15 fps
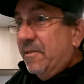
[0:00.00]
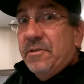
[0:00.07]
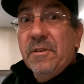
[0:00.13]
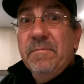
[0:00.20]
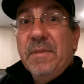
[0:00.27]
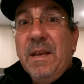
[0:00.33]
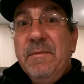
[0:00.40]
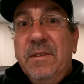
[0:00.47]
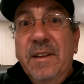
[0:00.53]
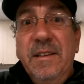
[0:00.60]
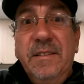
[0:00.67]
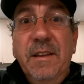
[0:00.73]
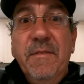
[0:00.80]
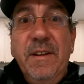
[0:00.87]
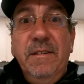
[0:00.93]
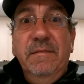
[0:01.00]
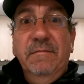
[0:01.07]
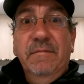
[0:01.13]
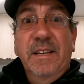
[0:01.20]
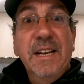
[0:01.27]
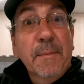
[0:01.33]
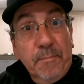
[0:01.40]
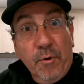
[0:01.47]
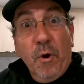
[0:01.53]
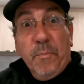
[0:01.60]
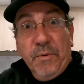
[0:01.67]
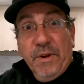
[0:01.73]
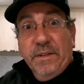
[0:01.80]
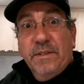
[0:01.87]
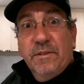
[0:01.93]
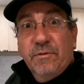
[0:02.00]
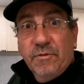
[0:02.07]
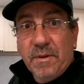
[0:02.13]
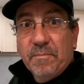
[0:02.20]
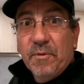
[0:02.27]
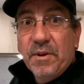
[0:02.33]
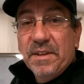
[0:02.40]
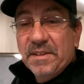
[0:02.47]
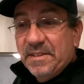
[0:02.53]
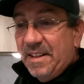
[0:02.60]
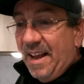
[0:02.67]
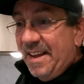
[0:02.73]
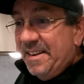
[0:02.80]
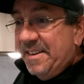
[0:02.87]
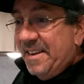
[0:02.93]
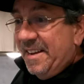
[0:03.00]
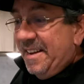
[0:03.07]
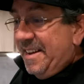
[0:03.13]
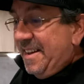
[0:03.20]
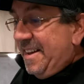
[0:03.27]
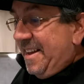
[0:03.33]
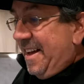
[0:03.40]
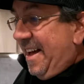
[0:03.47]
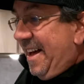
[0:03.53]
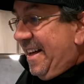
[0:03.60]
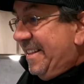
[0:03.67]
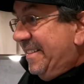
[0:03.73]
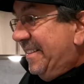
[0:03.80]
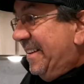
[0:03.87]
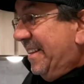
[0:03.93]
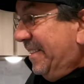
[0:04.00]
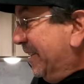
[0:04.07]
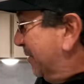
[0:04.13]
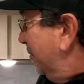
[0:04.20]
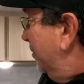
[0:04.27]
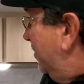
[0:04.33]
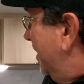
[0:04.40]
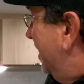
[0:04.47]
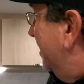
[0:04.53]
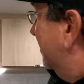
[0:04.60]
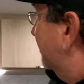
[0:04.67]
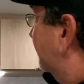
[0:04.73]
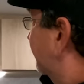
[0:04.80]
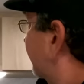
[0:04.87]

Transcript: or sometimes it is even inappropriate to deploy the slide, and this would be